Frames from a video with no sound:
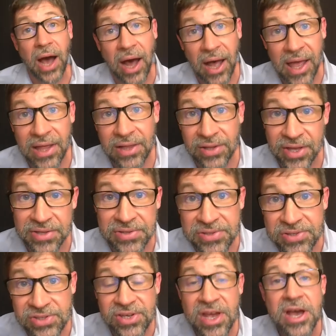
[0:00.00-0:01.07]

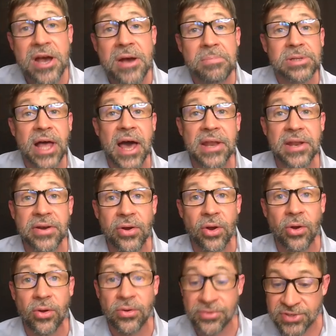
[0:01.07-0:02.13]
Islands, Planet
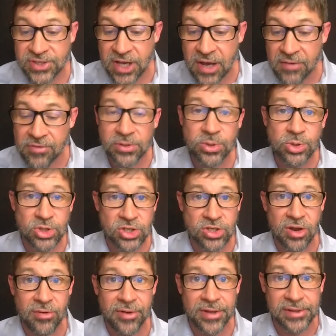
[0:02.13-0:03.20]
Earth's
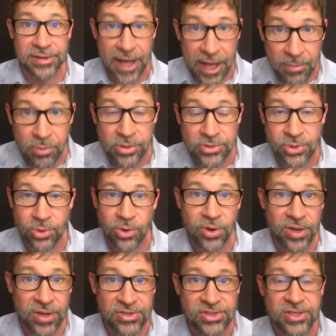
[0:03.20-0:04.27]
Evolutionary
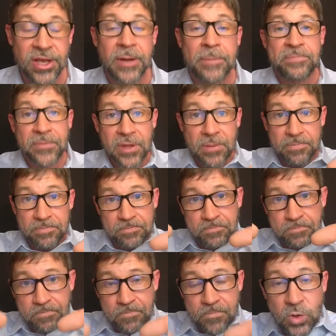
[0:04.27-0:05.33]
Laboratories.
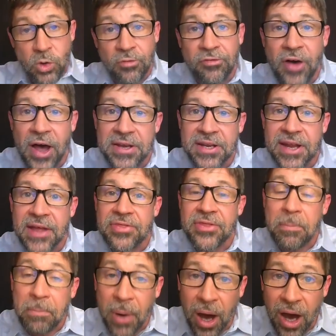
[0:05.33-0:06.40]
You'll find it at the
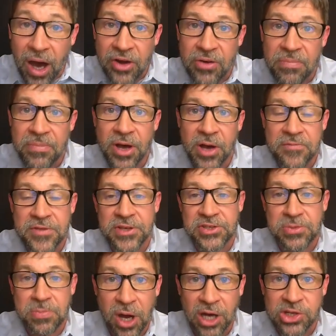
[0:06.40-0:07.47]
bottom of this
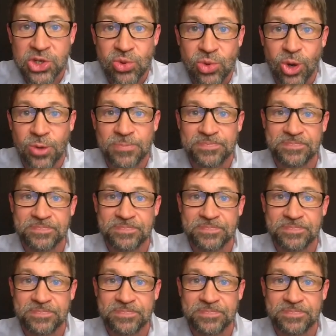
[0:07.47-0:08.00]
module.